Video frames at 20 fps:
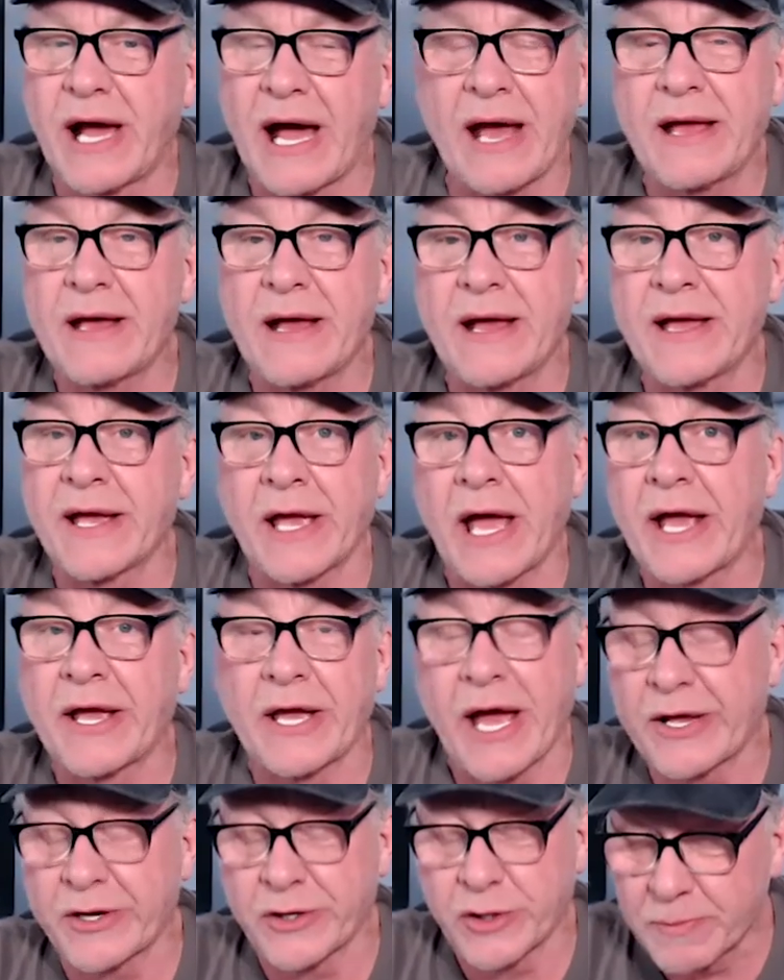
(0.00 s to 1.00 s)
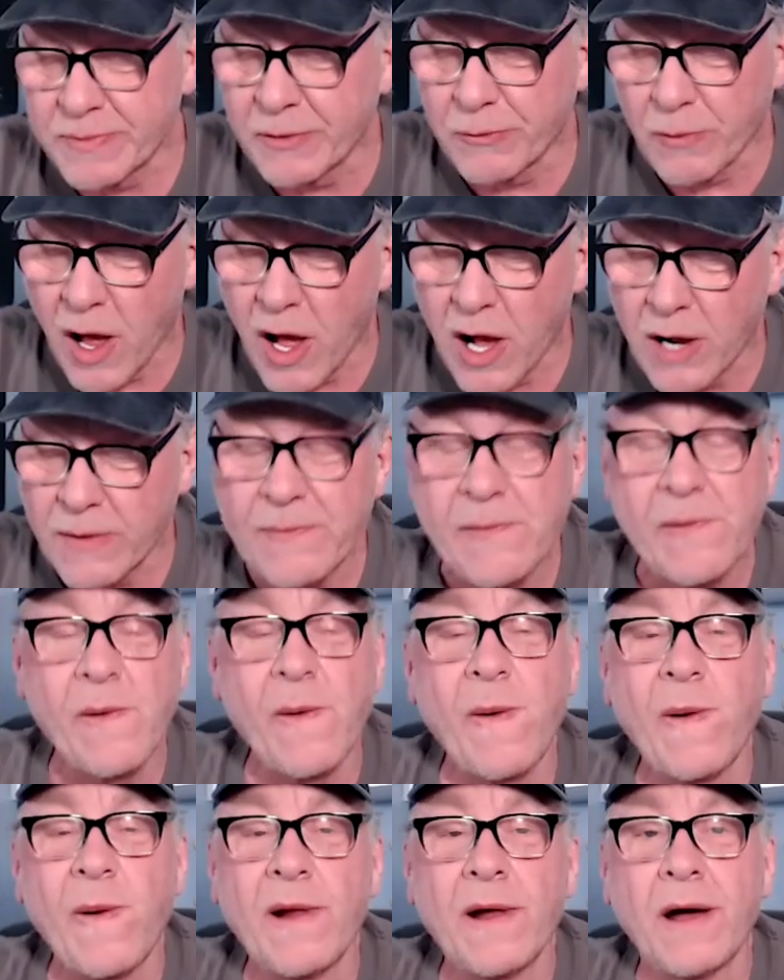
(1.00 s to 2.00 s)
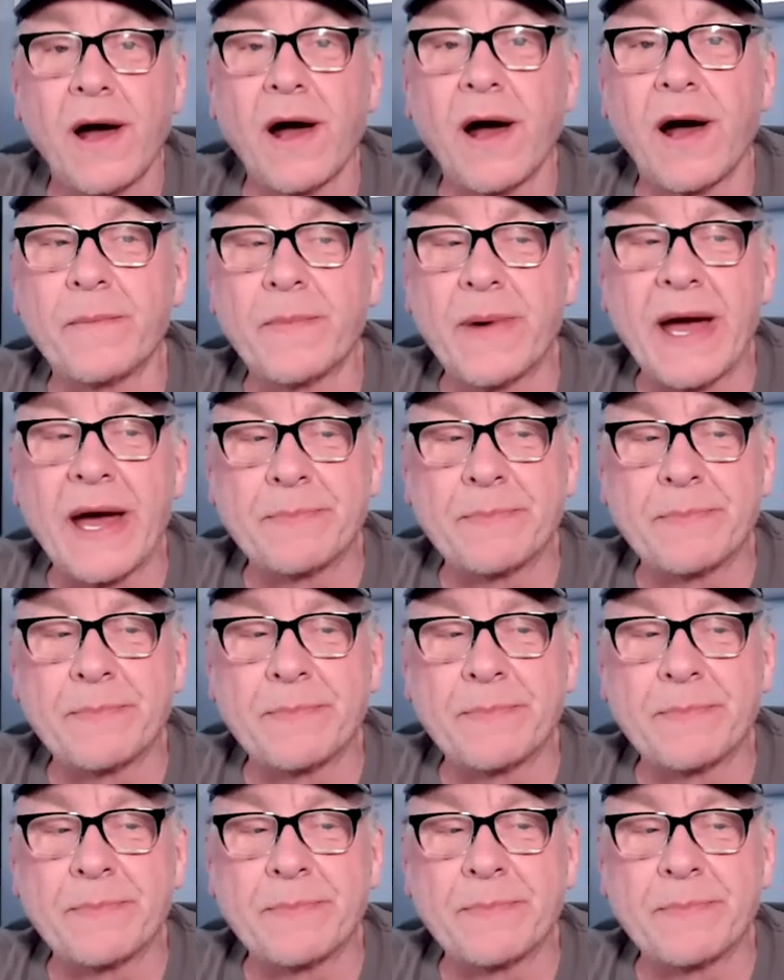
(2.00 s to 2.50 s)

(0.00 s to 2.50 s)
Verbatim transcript: I, I, I could be wrong. Uh,